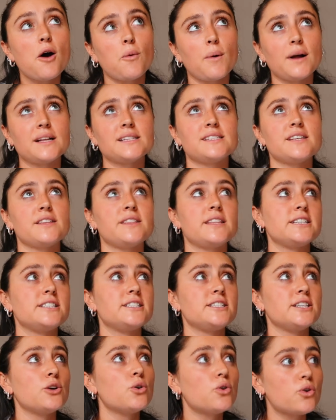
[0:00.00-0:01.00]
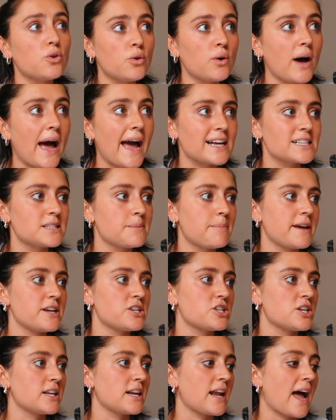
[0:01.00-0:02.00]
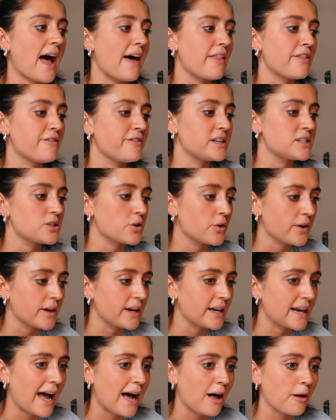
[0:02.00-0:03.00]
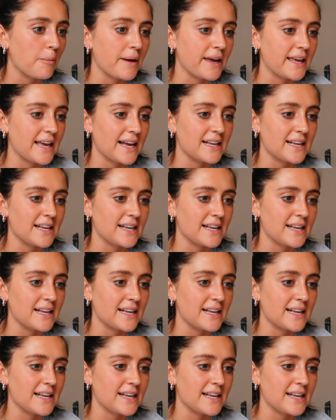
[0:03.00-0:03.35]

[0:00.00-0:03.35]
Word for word: Went to the Dior exhibition at the Victoria and Albert